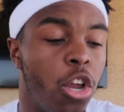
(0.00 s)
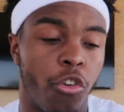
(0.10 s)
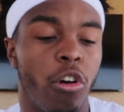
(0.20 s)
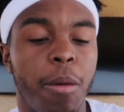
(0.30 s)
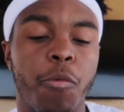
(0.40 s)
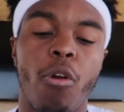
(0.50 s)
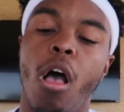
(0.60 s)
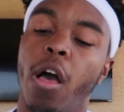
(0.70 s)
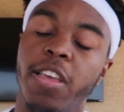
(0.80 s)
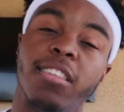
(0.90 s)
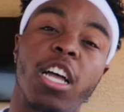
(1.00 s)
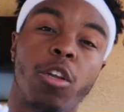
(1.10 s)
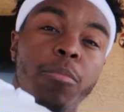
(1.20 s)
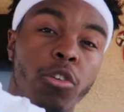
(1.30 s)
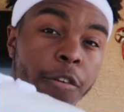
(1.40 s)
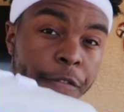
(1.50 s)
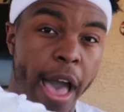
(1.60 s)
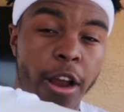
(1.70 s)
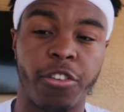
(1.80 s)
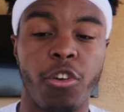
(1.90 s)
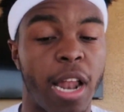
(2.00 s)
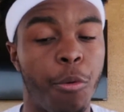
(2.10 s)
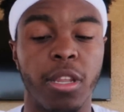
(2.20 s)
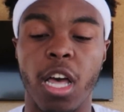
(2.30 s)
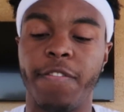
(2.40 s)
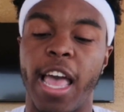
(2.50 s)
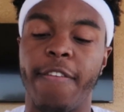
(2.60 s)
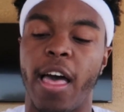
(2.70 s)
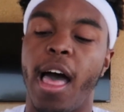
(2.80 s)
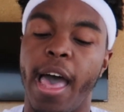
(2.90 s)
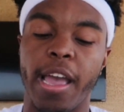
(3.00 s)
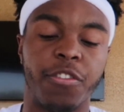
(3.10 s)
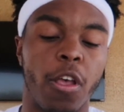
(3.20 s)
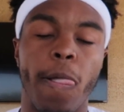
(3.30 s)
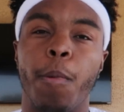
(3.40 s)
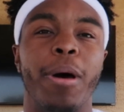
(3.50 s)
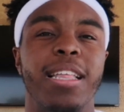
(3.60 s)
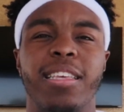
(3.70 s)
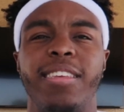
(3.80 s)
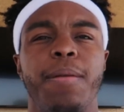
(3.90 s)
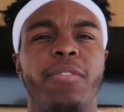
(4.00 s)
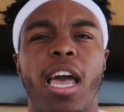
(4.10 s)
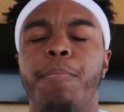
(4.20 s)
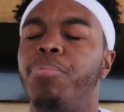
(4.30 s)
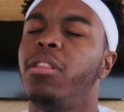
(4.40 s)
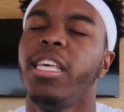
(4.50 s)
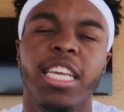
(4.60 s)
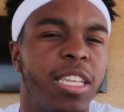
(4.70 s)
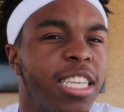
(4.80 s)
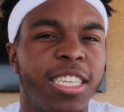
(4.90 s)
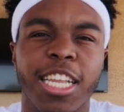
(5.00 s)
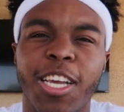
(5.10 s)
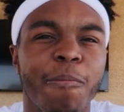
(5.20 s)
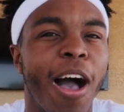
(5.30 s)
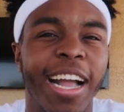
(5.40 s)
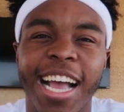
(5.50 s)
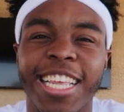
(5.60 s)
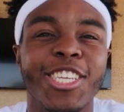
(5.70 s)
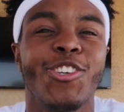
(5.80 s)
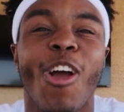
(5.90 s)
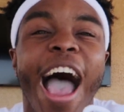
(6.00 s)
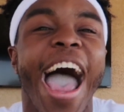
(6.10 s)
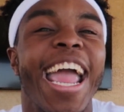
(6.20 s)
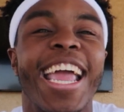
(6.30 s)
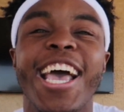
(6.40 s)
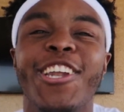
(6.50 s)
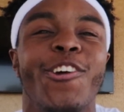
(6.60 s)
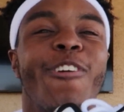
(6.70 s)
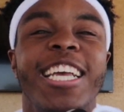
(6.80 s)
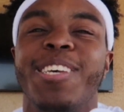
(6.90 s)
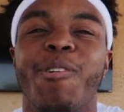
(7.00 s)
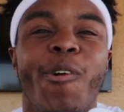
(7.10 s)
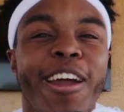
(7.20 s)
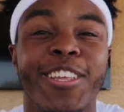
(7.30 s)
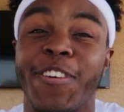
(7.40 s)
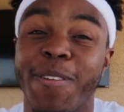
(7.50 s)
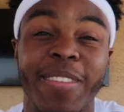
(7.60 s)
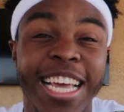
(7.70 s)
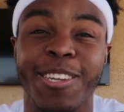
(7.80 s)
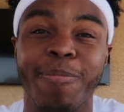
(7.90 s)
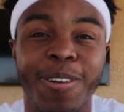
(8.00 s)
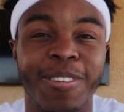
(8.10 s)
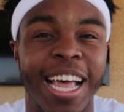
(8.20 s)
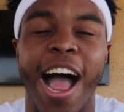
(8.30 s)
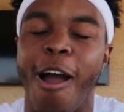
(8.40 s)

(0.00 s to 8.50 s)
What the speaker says: Don't get me wrong, these Legend Blues are fire too, and I would love to have the highs, but at the same time, please, let's come on, guys, let's try to raise some awareness for them Legend Blues,